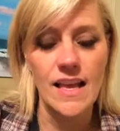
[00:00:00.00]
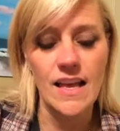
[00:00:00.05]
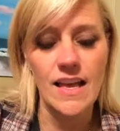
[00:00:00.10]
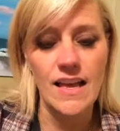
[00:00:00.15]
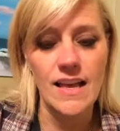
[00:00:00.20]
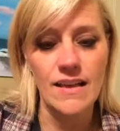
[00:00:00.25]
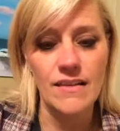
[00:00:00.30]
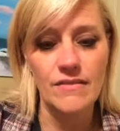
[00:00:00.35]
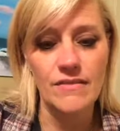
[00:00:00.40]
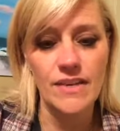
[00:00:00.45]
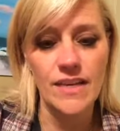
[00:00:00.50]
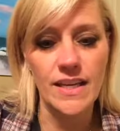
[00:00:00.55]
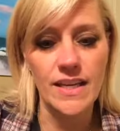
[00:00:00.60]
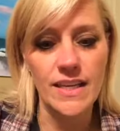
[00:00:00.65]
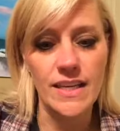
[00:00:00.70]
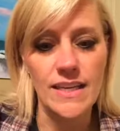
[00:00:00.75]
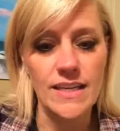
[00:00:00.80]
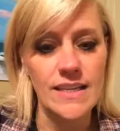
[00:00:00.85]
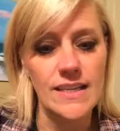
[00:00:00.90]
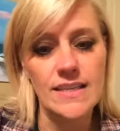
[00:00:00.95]
I have
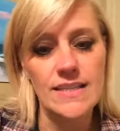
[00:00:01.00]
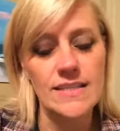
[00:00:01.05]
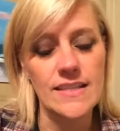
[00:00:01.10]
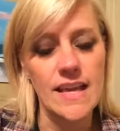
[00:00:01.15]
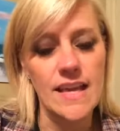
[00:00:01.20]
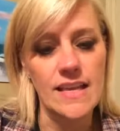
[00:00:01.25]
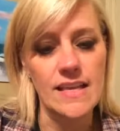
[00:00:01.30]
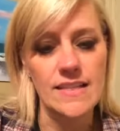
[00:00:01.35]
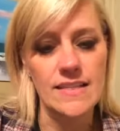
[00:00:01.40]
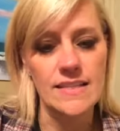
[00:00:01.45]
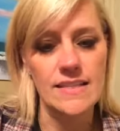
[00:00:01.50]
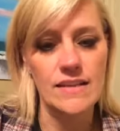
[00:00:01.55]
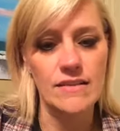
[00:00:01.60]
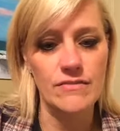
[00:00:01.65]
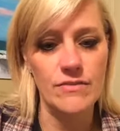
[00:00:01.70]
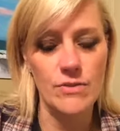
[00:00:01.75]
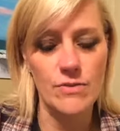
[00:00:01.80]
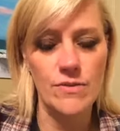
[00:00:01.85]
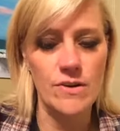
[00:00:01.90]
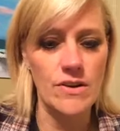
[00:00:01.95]
yucky sinus stuff
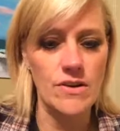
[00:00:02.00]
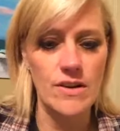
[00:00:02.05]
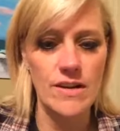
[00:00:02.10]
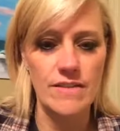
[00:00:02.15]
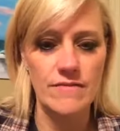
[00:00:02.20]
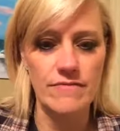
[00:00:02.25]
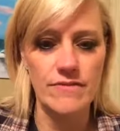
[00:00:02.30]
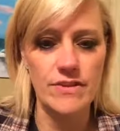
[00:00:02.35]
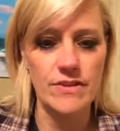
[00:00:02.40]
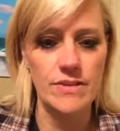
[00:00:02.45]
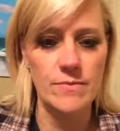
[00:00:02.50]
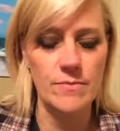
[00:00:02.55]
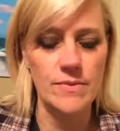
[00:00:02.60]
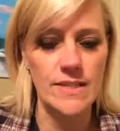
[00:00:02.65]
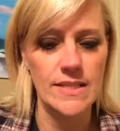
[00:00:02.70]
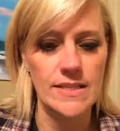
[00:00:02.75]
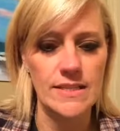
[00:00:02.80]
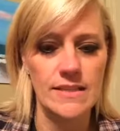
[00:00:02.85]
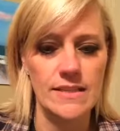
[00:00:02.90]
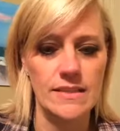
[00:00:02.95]
going on for some reason.